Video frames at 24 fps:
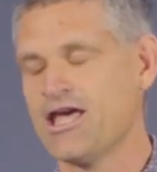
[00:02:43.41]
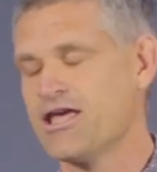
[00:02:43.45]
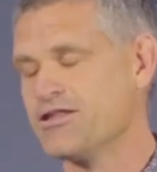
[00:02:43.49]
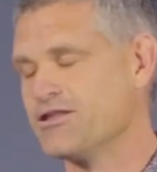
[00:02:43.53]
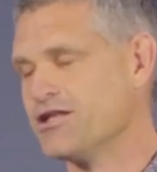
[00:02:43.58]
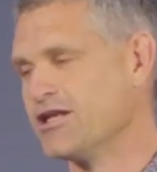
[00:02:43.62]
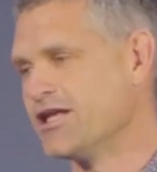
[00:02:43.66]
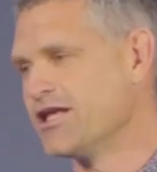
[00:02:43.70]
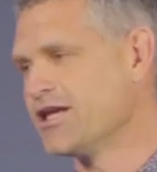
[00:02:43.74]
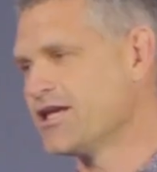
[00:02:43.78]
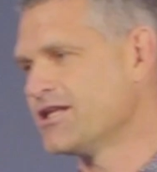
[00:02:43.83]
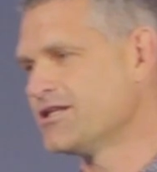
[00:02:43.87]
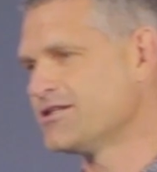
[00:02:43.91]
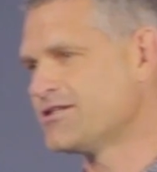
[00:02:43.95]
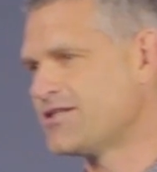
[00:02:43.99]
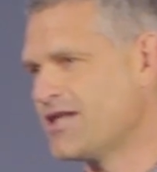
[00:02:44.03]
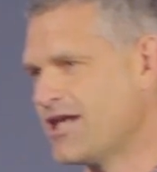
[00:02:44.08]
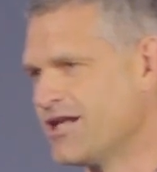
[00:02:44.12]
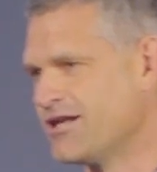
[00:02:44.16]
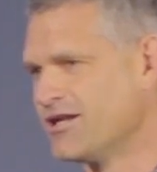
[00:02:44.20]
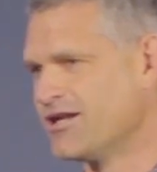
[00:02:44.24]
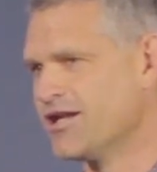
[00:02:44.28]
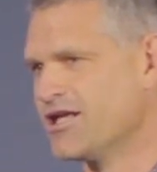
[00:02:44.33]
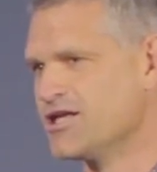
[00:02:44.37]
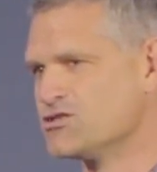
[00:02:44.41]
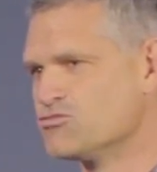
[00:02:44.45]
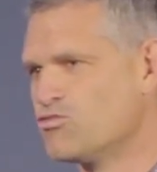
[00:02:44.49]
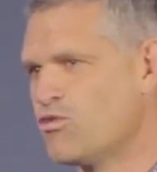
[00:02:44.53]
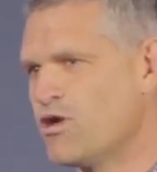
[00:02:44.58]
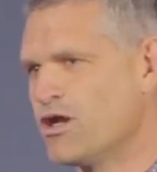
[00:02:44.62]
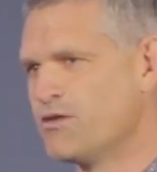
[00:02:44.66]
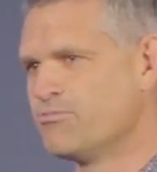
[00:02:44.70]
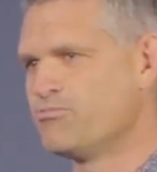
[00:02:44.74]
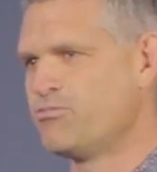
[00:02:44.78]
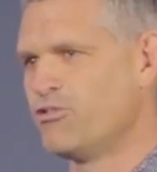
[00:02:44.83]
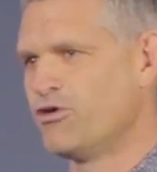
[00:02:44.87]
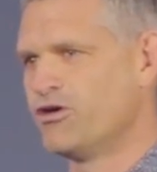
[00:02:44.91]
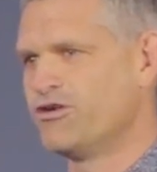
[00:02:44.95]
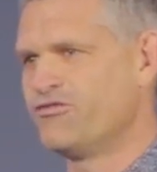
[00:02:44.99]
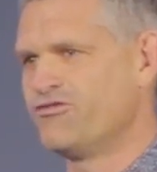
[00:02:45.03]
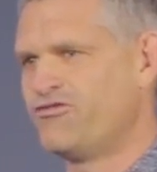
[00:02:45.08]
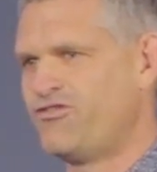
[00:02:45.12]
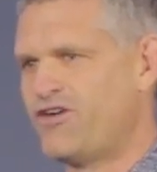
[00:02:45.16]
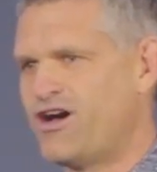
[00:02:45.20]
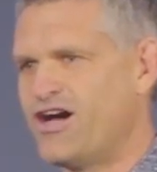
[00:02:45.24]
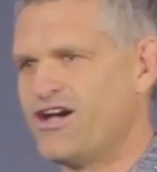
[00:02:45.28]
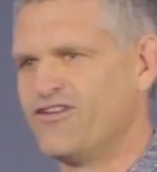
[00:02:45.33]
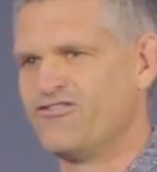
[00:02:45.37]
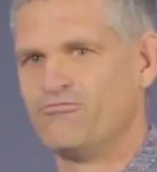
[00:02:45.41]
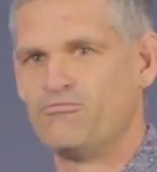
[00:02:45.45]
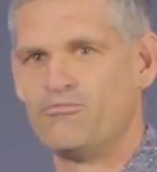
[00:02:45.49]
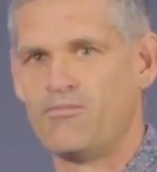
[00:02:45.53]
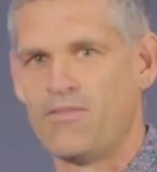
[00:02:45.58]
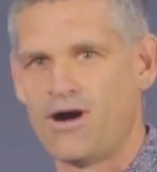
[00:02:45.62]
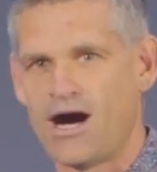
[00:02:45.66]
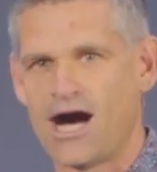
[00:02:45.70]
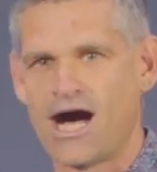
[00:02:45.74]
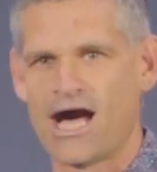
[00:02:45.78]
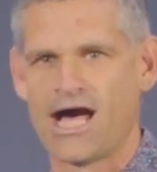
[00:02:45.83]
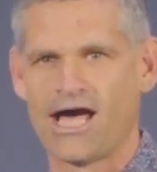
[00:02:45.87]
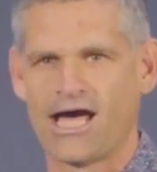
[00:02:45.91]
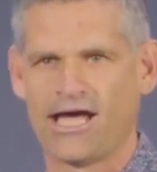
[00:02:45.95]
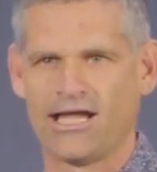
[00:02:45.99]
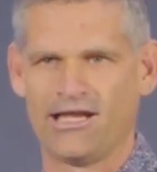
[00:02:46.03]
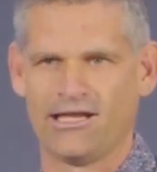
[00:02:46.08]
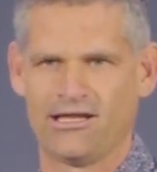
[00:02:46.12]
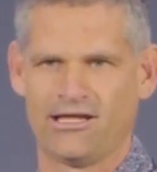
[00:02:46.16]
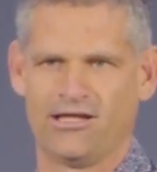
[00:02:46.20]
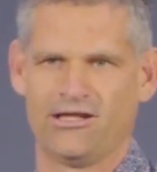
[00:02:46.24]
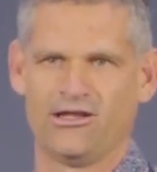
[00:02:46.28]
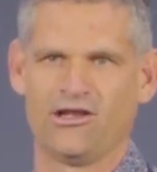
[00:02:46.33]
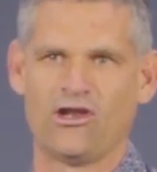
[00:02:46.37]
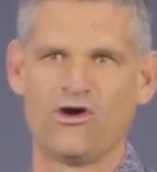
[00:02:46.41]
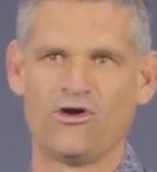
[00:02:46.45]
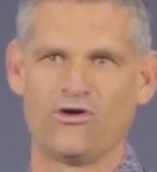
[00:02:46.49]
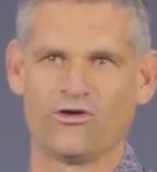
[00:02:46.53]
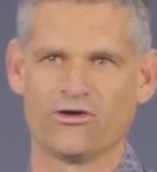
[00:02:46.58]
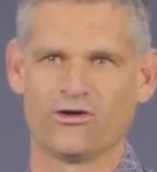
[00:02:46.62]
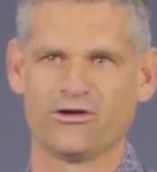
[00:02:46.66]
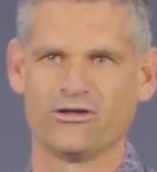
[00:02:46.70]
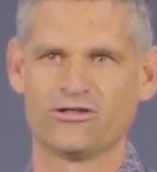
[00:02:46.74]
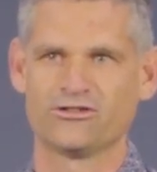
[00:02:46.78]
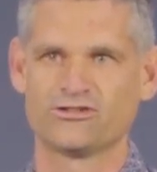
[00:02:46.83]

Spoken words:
The Lincoln Tunnel is 1.5 mile long,